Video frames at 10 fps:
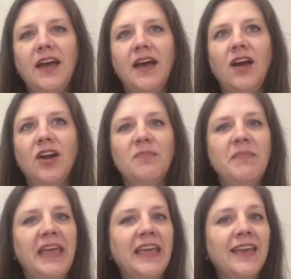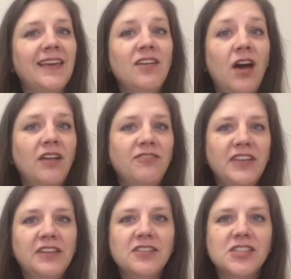are making it not
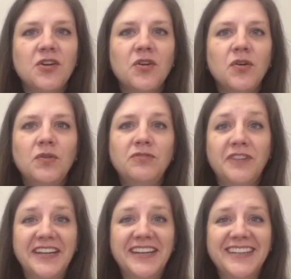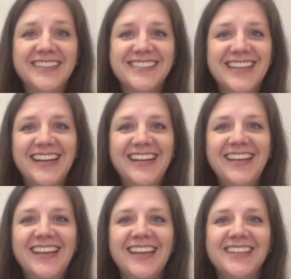feel so fun and exciting.